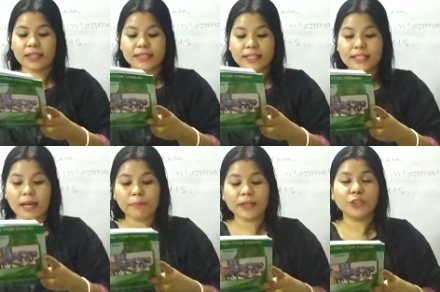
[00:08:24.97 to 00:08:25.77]
That
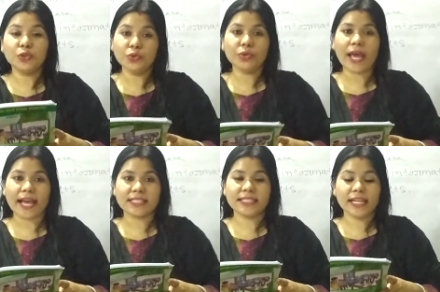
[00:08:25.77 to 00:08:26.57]
number 2
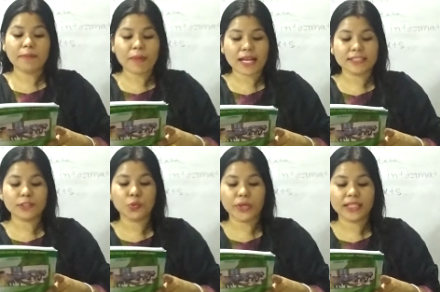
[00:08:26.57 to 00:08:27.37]
actually
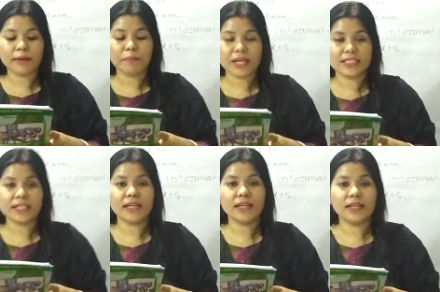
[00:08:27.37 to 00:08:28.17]
matches with the
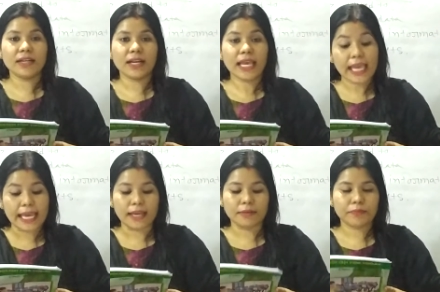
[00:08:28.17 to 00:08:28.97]
picture
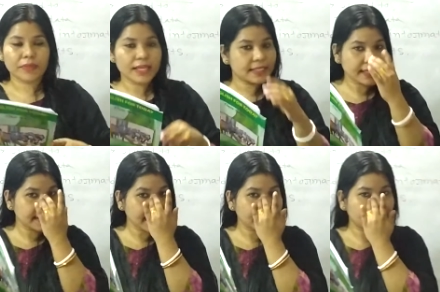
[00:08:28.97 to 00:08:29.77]
A,
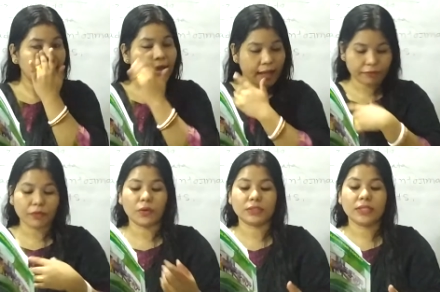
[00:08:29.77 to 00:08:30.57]
isn't it? Of
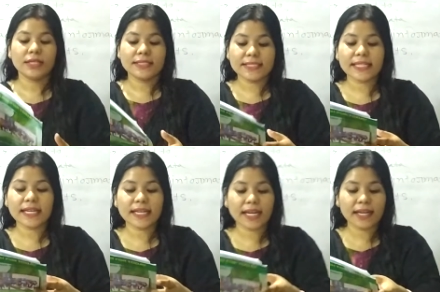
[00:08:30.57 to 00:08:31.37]
course. See,
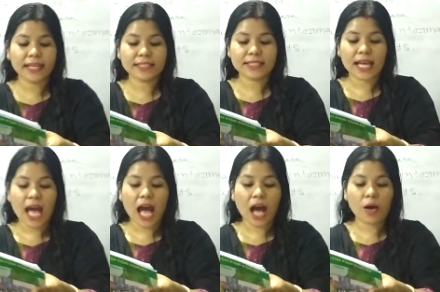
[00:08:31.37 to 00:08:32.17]
the girl is,
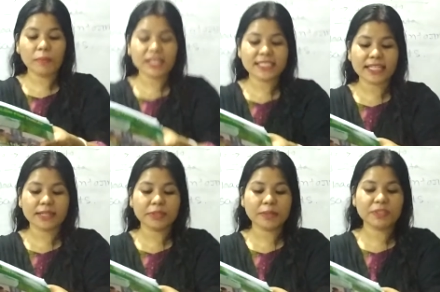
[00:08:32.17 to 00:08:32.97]
how much
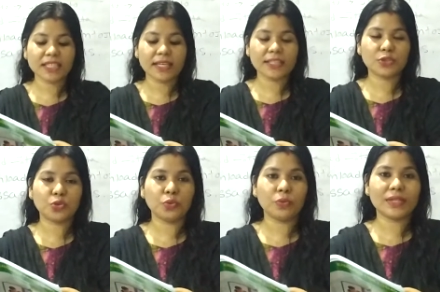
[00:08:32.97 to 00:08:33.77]
attentive she is
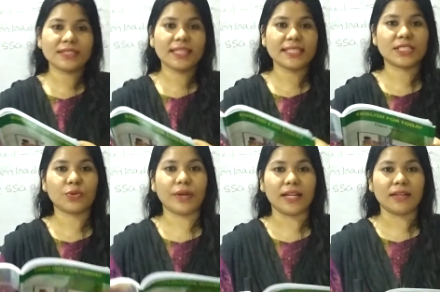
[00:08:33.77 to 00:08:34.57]
towards the
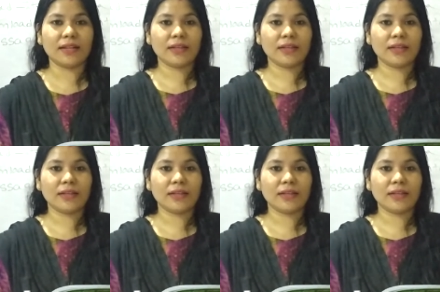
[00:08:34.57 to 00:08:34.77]
screen.